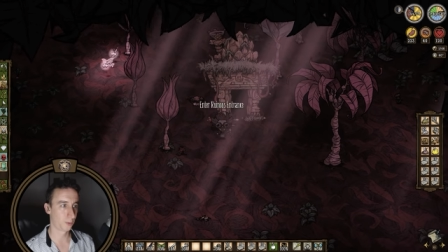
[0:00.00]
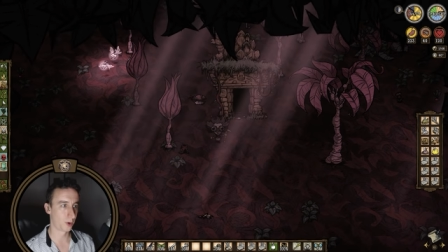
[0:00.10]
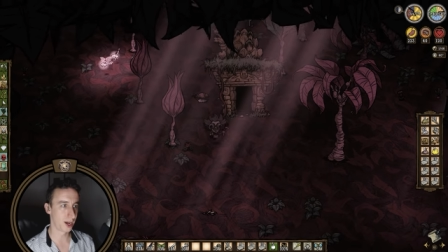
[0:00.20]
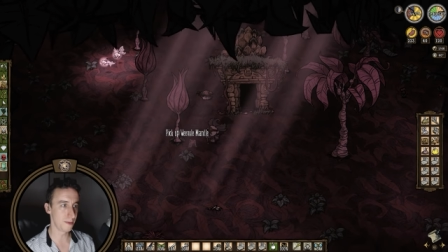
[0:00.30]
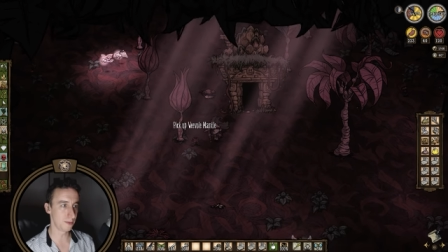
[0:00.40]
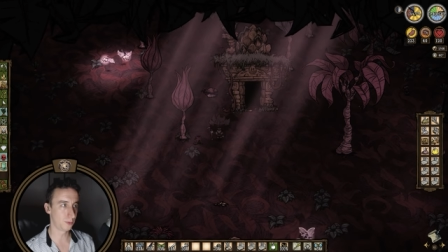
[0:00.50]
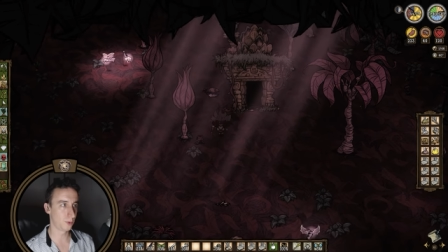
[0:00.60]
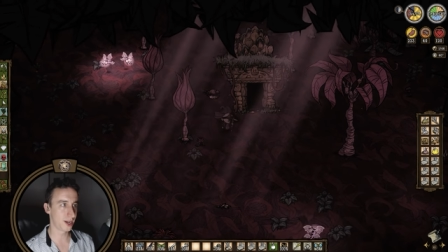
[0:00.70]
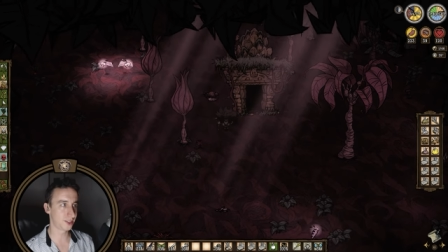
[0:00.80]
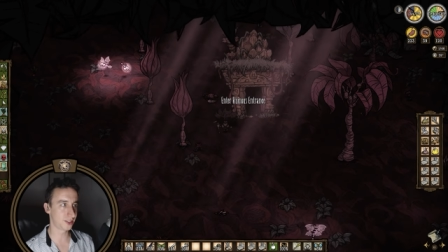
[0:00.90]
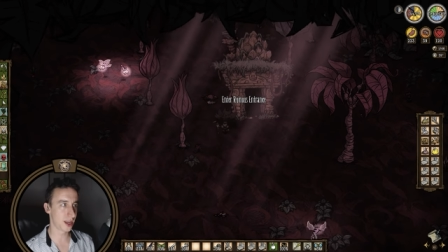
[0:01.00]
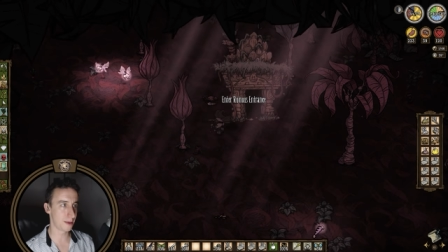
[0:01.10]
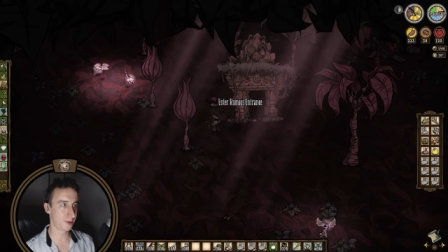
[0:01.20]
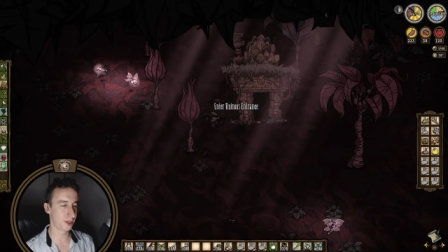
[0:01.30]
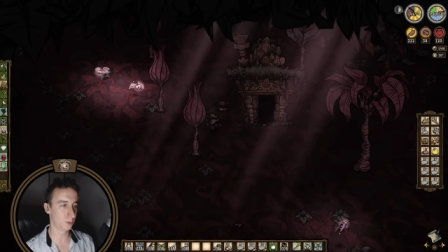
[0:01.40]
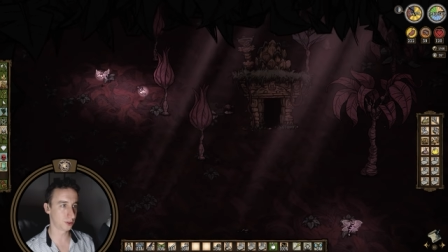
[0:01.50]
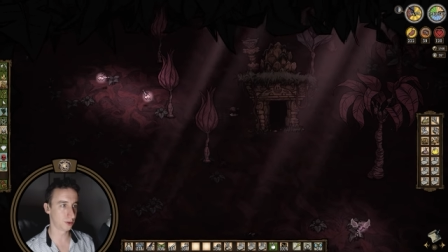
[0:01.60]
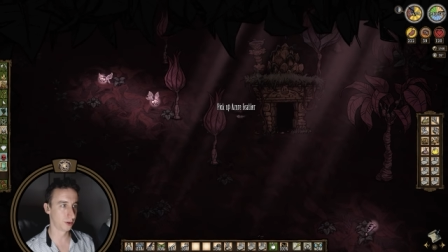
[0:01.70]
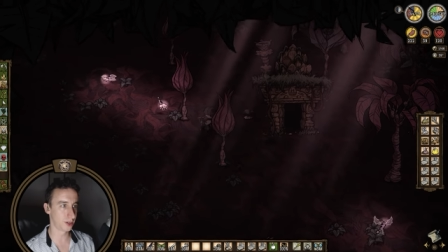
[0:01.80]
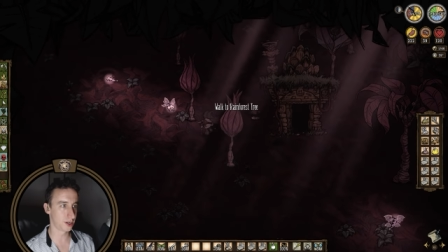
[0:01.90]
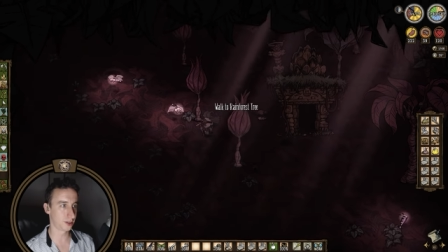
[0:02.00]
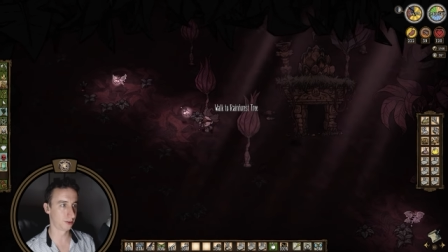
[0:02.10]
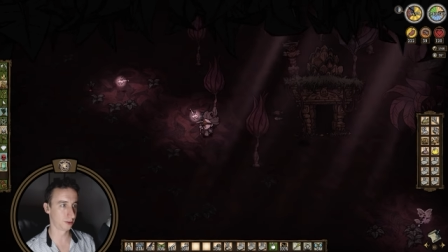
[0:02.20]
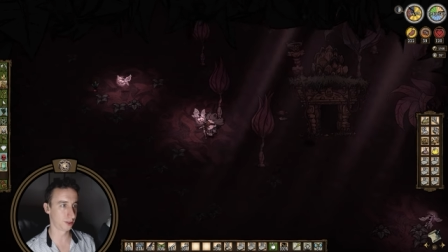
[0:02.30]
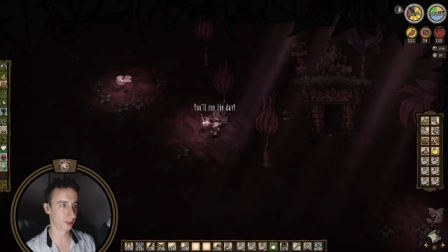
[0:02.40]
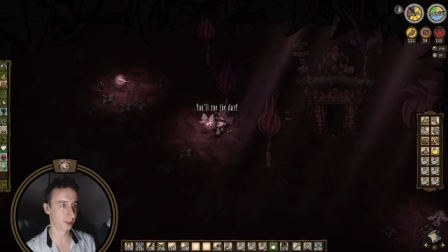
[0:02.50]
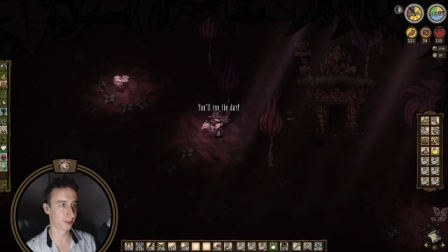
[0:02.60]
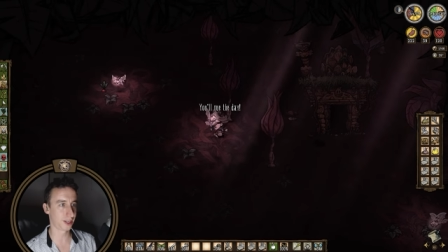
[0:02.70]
why is this happening? What's going on? I don't get it.